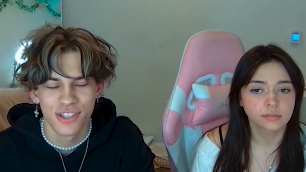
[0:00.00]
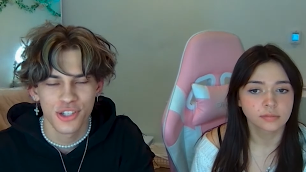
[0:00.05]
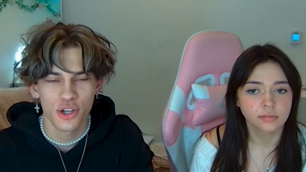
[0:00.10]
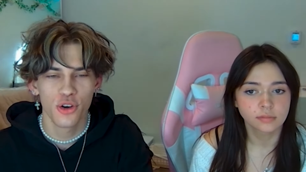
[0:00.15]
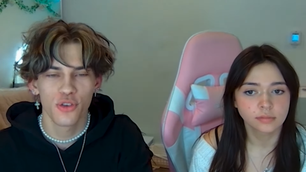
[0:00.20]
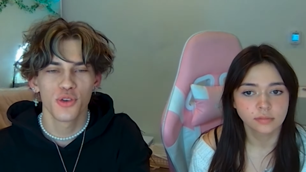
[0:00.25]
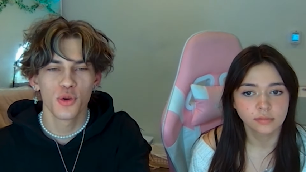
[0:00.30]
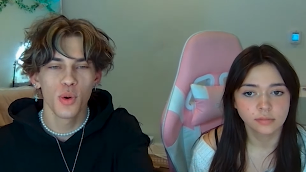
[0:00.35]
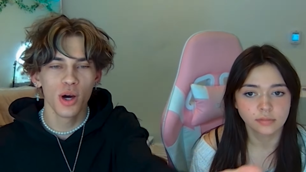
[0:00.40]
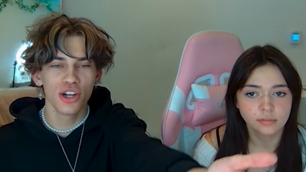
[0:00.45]

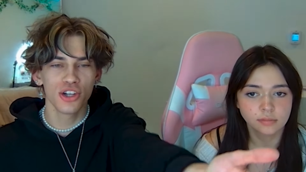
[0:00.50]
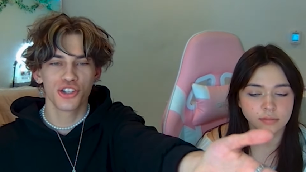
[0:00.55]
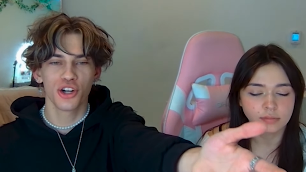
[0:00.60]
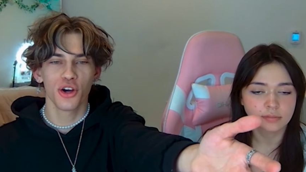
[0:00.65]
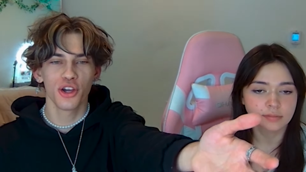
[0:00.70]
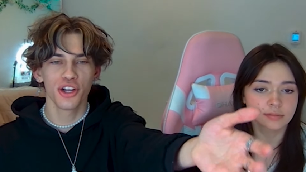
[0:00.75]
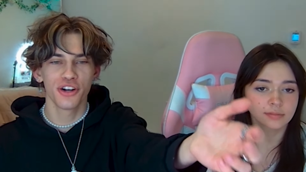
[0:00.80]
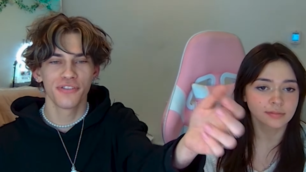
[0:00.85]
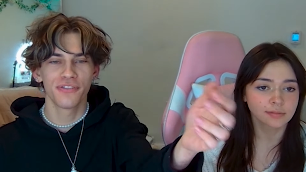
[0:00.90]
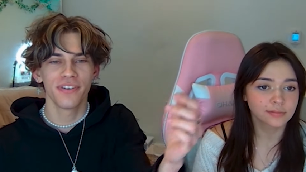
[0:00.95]
Speaker 1: So if you want to
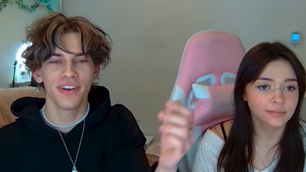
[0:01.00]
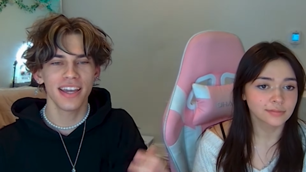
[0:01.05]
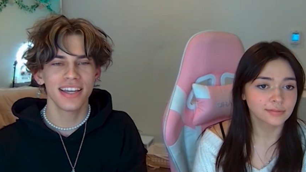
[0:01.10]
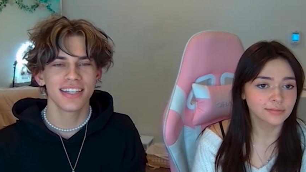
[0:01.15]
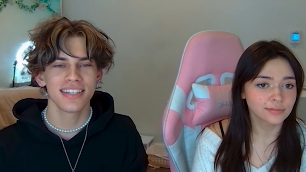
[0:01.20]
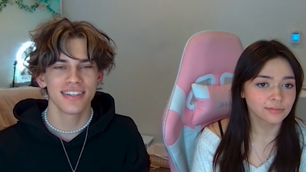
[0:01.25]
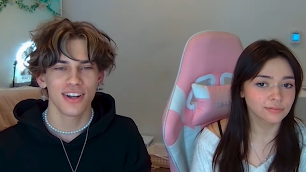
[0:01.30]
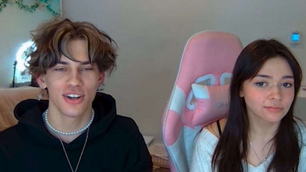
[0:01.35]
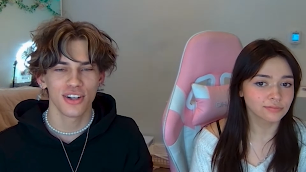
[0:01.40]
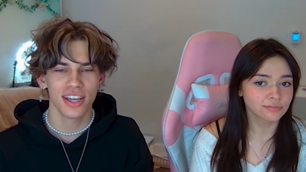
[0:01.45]
show your
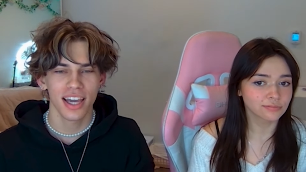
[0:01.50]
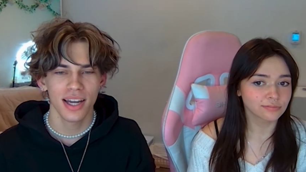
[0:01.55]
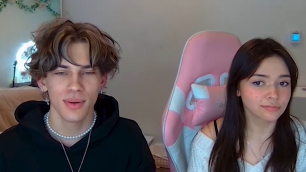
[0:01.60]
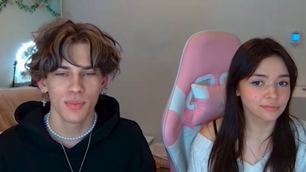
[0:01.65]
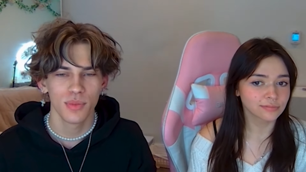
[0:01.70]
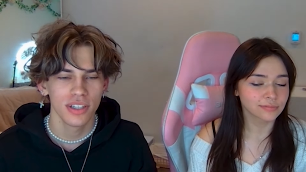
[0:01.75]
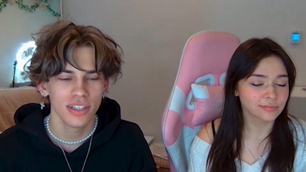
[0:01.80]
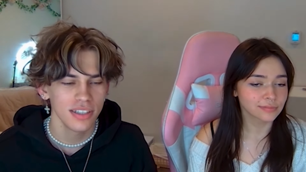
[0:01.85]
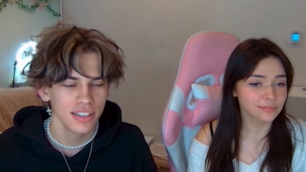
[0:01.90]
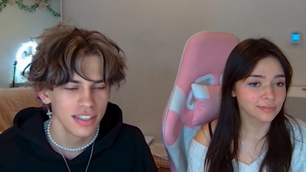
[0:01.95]
face on
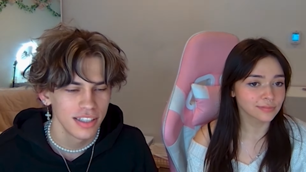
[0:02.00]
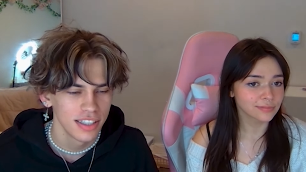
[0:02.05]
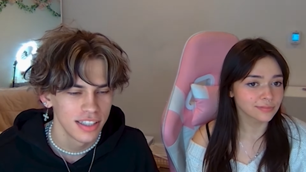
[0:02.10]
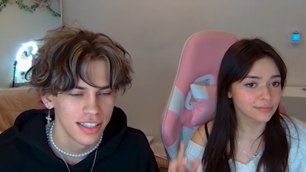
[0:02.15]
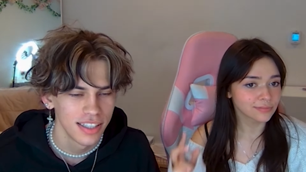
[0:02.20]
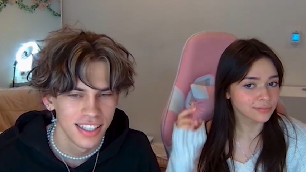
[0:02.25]
camera. No